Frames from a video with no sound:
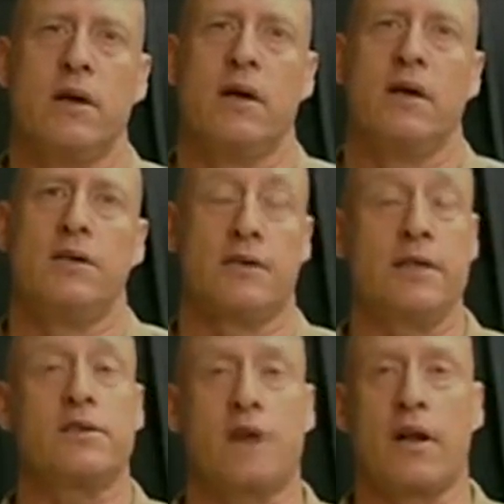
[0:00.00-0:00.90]
Since the
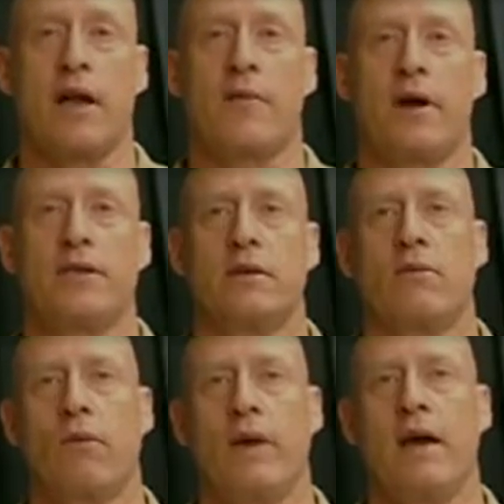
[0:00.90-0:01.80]
start of the operation,
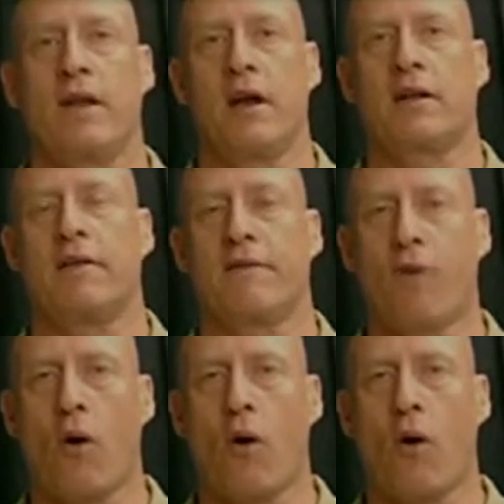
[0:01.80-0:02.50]
we have conducted